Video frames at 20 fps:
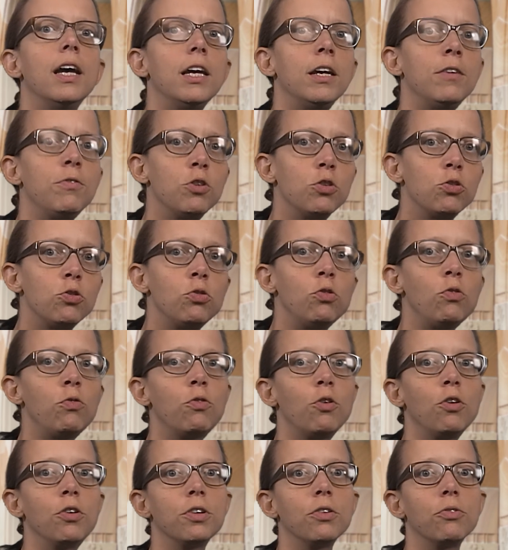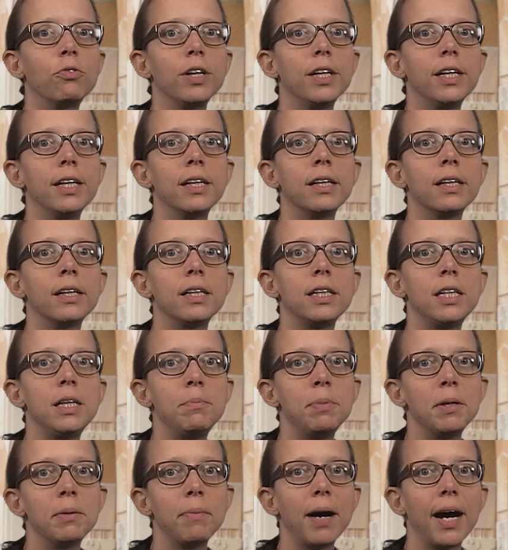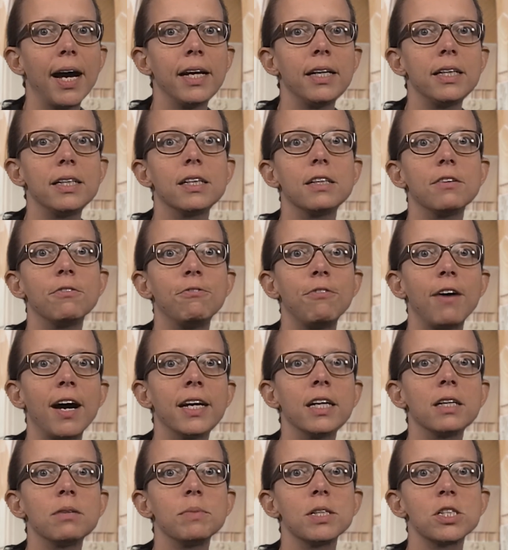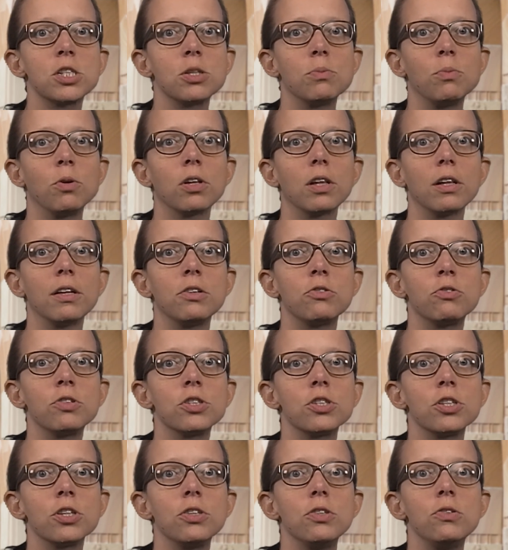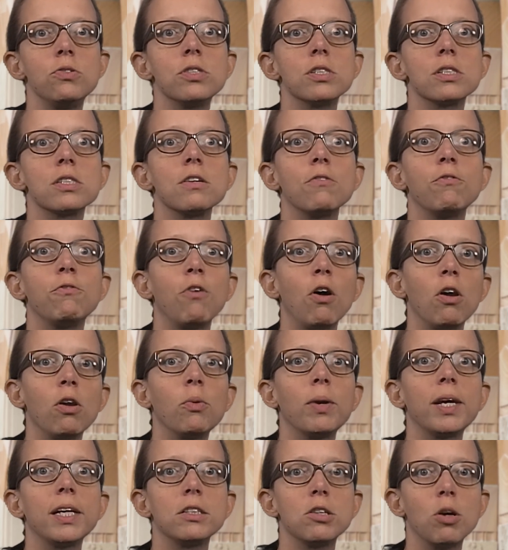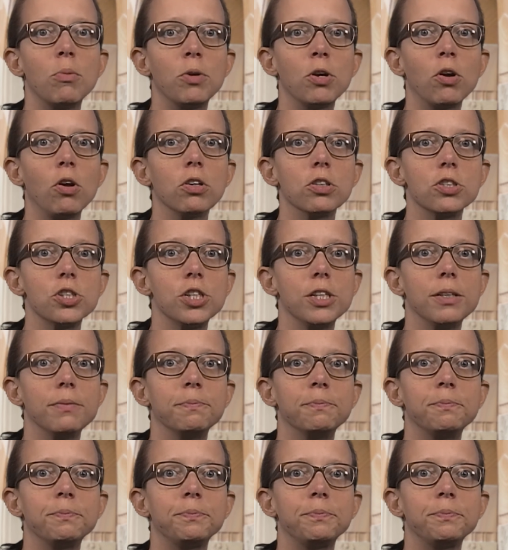If you do further reading, keep in mind that the finite mixture model literature uses the following terminology: